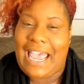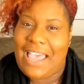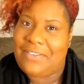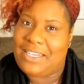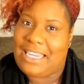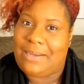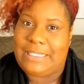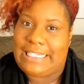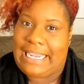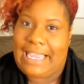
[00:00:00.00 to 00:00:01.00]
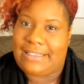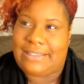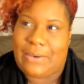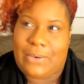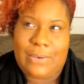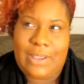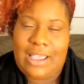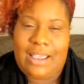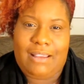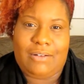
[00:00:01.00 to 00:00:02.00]
I haven't named it yet, so
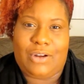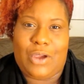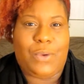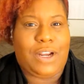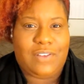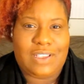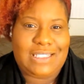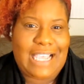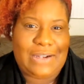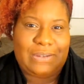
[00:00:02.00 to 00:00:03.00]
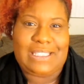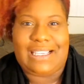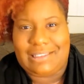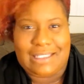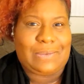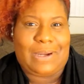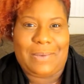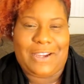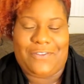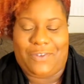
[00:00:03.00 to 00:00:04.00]
I don't know. Whatever the title says, that's what I'm
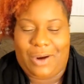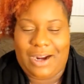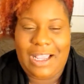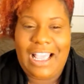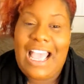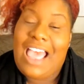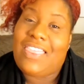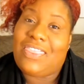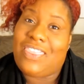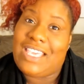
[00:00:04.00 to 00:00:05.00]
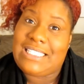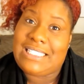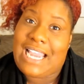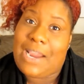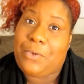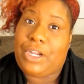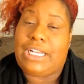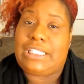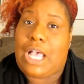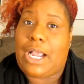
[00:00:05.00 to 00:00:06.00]
here for. This time we're going
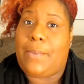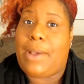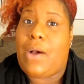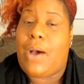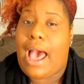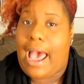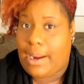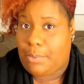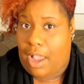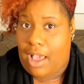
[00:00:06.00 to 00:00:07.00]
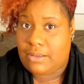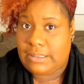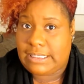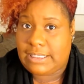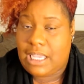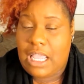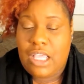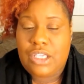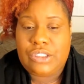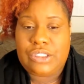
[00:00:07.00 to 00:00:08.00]
to talk about eyebrows.
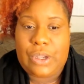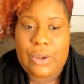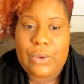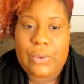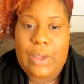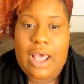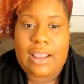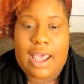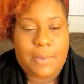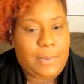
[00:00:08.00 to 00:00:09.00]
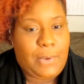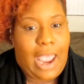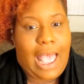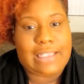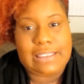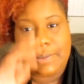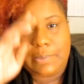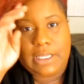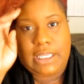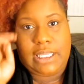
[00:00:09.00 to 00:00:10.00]
So a lot of people ask
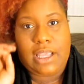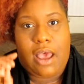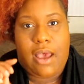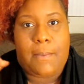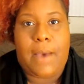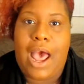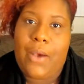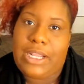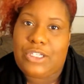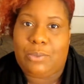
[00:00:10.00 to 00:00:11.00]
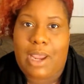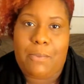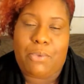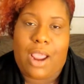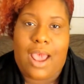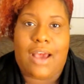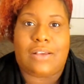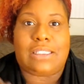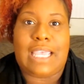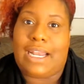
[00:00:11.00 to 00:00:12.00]
me how I do my
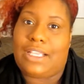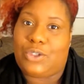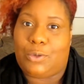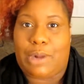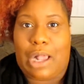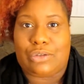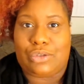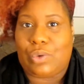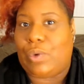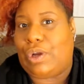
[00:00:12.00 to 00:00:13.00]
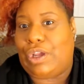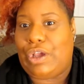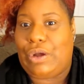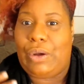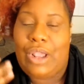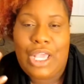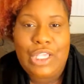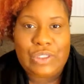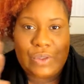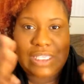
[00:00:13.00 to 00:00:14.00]
brows. Can I do a brow tutorial?
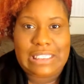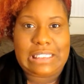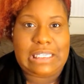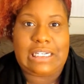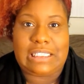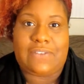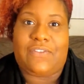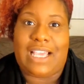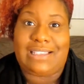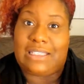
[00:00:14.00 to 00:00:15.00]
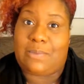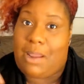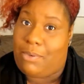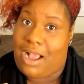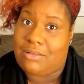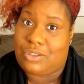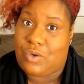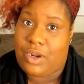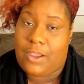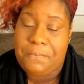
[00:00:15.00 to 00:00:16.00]
So this is going to suffice as my brow
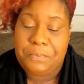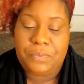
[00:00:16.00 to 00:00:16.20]
tutorial.